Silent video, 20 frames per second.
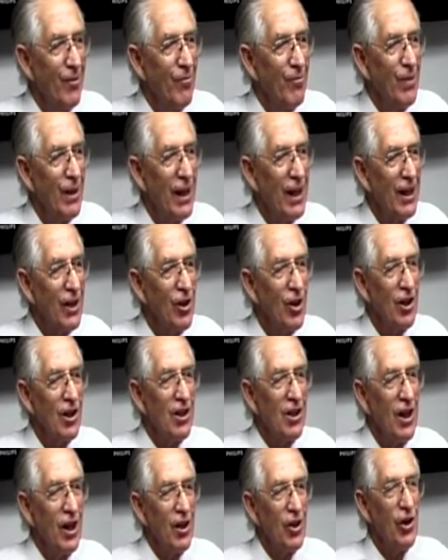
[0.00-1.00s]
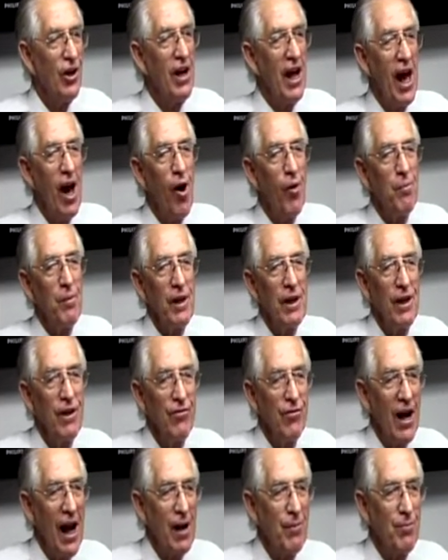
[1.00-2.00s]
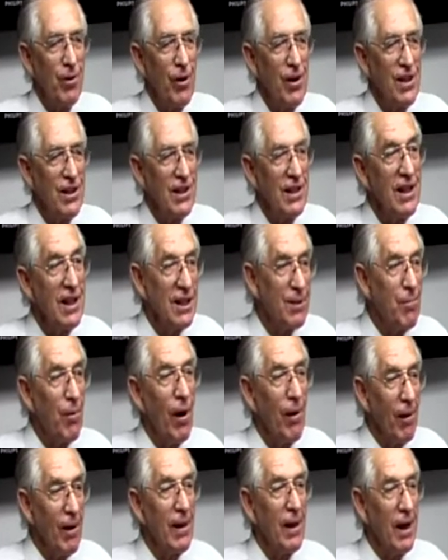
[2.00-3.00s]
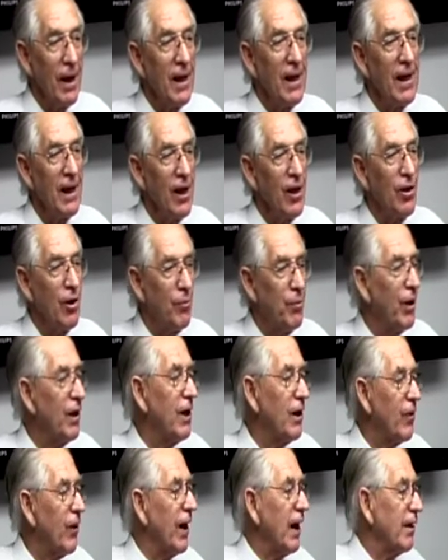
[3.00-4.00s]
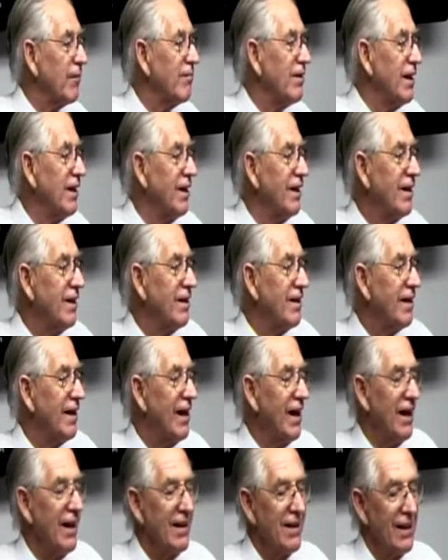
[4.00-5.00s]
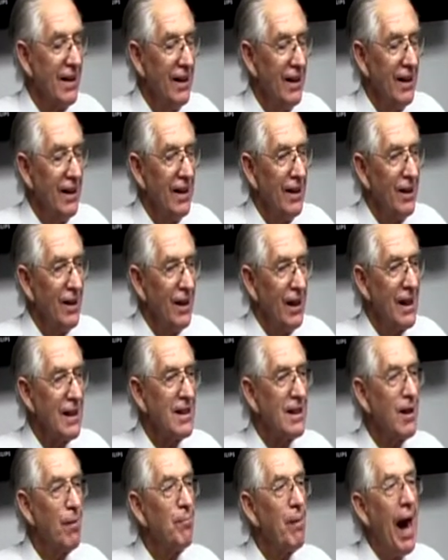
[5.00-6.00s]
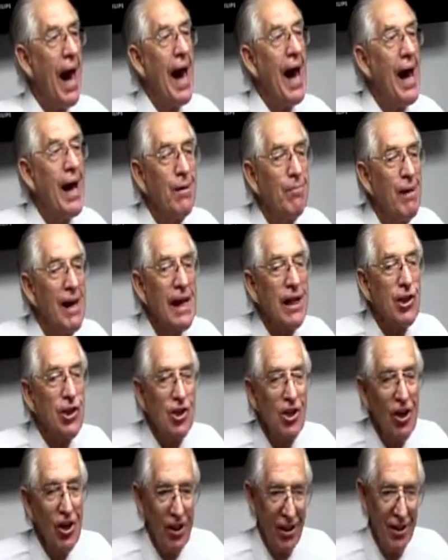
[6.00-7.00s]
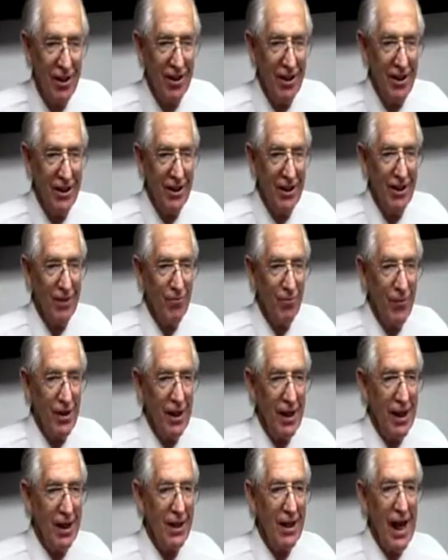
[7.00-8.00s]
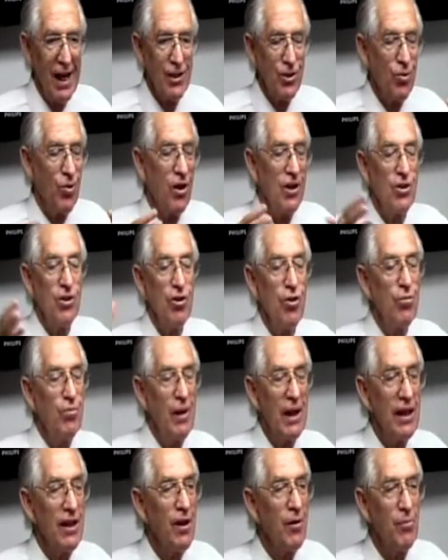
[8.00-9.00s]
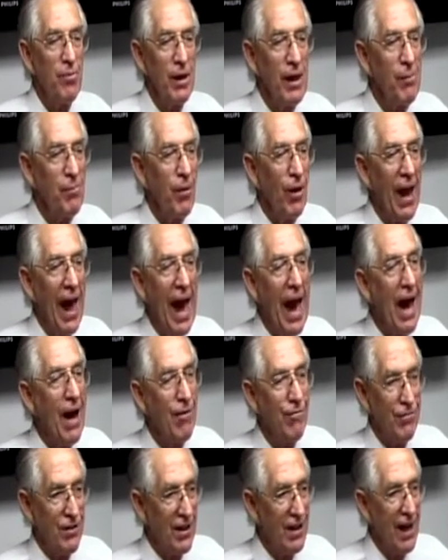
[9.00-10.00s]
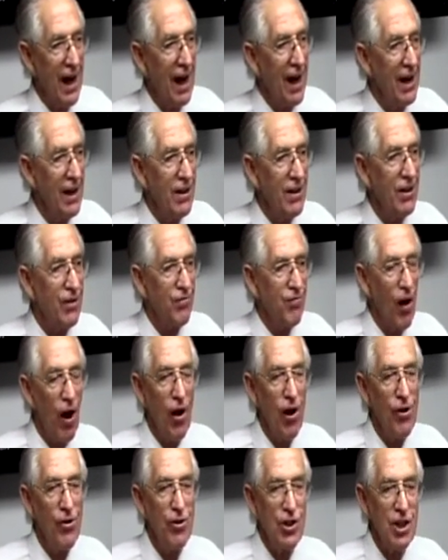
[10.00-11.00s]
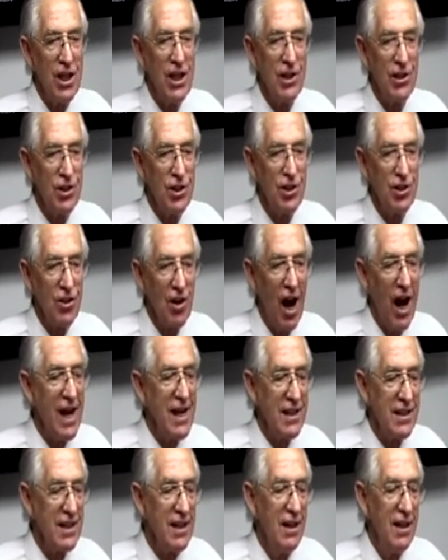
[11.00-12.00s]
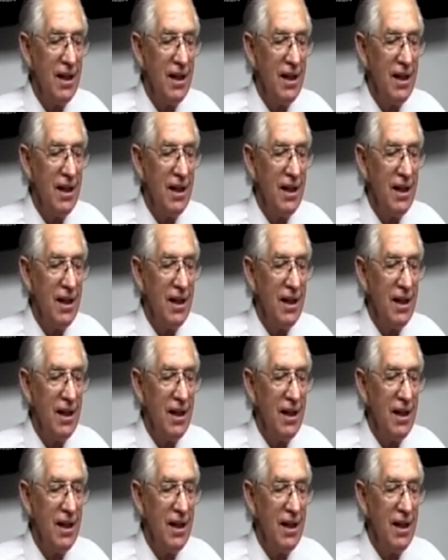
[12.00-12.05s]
But a good helping of rat poison is probably going to kill you pretty quick. Right? It's a bad mixture. And that's what 2 billion people have today that follow Jesus Christ